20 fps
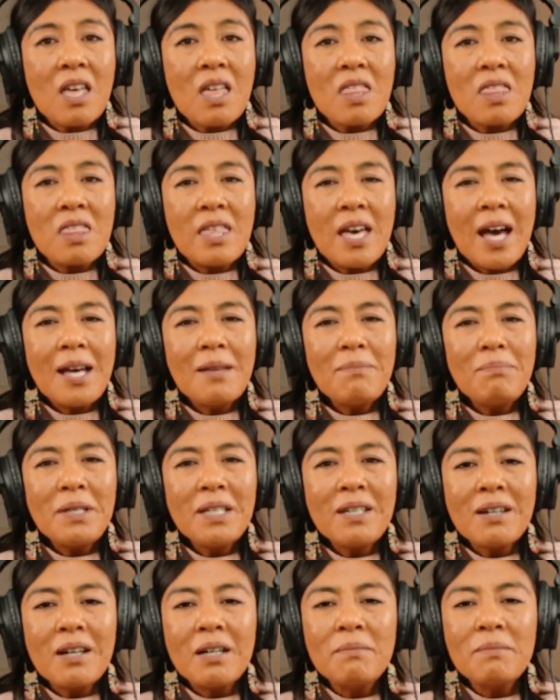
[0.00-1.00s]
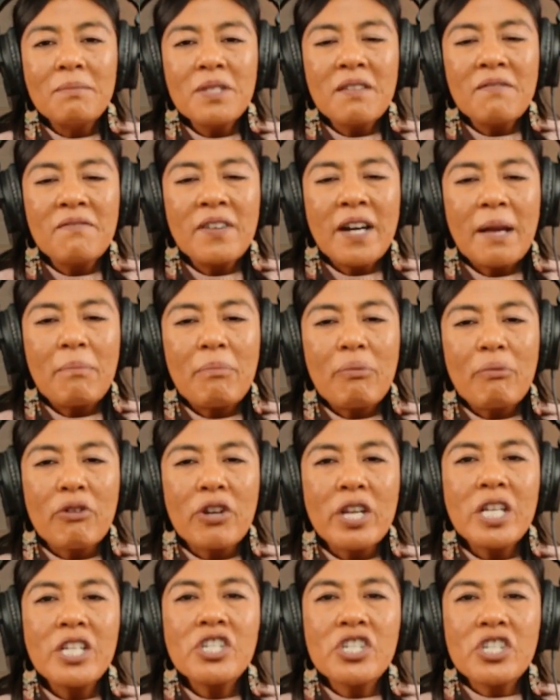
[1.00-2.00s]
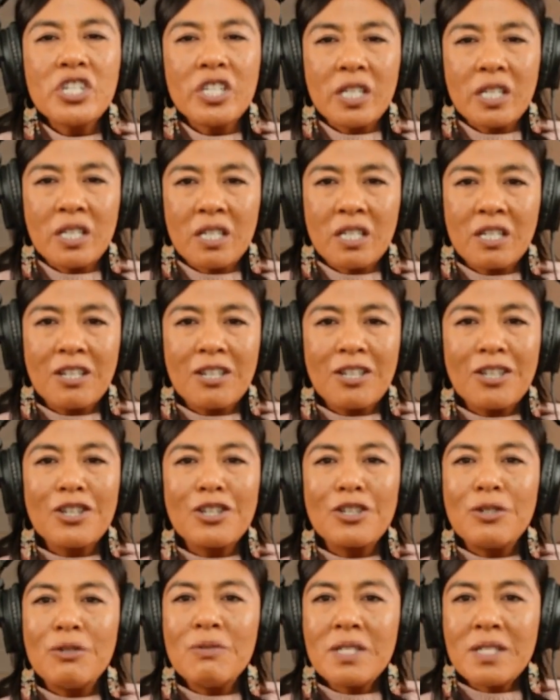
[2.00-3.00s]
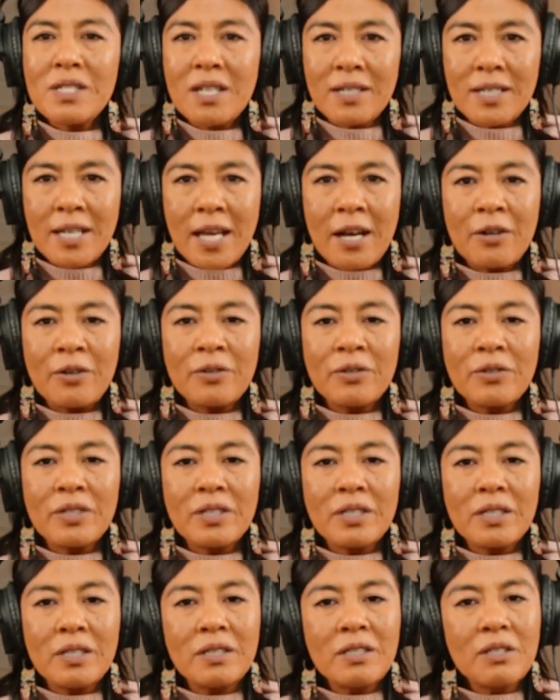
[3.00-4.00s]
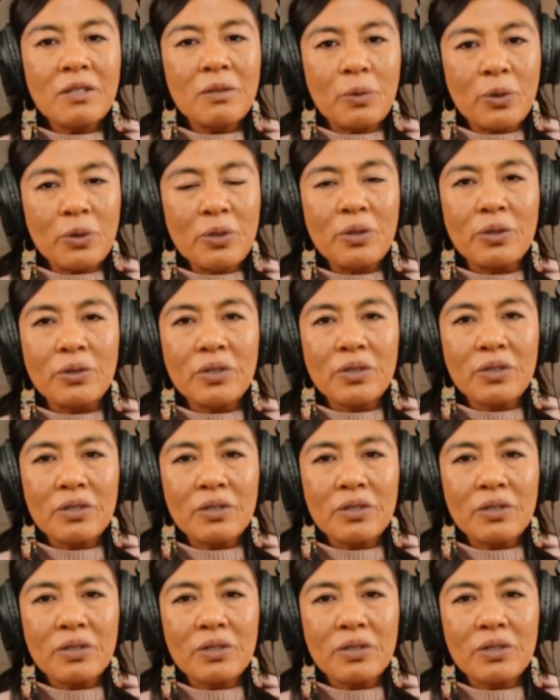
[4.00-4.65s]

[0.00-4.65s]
That becomes the vibration you send out into the world.